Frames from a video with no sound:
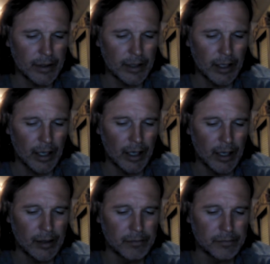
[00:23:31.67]
And
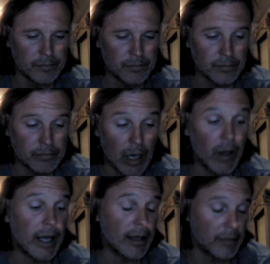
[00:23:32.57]
then Clinton
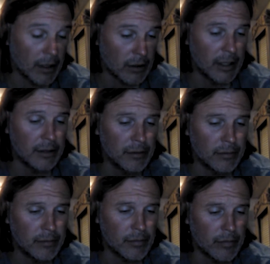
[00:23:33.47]
also
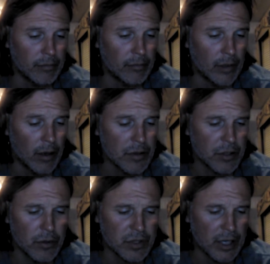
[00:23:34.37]
said again that she'll fight the
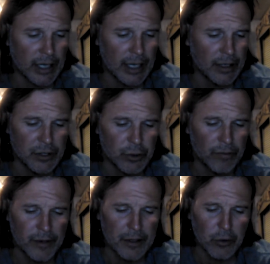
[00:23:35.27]
corporations and the
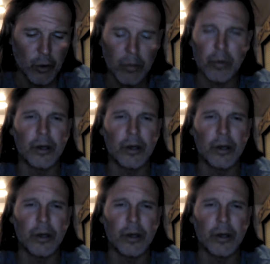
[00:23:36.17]
elite.